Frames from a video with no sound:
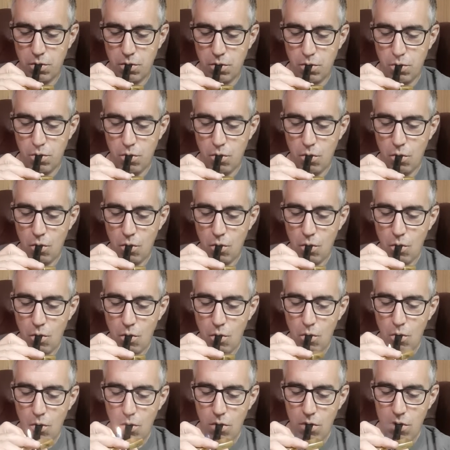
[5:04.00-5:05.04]

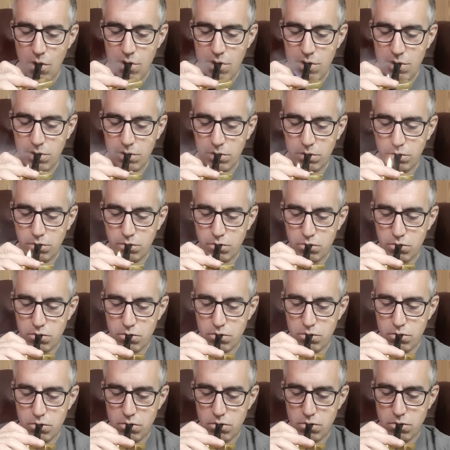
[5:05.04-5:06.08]

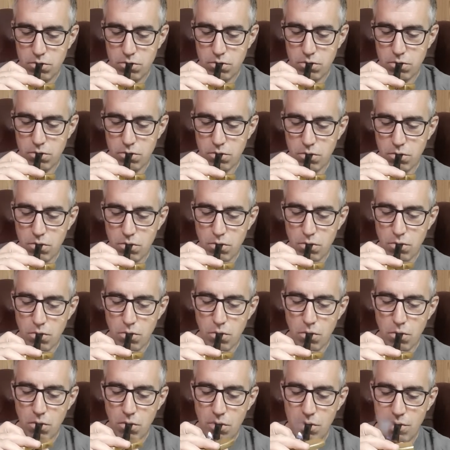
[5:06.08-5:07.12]

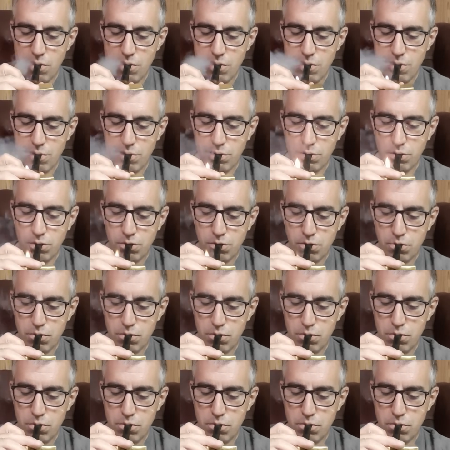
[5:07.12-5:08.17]

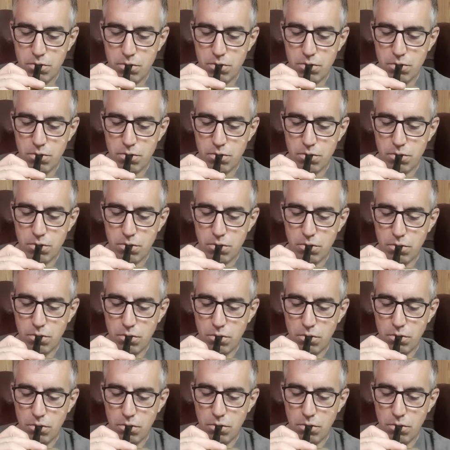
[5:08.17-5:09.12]
Nothing is said.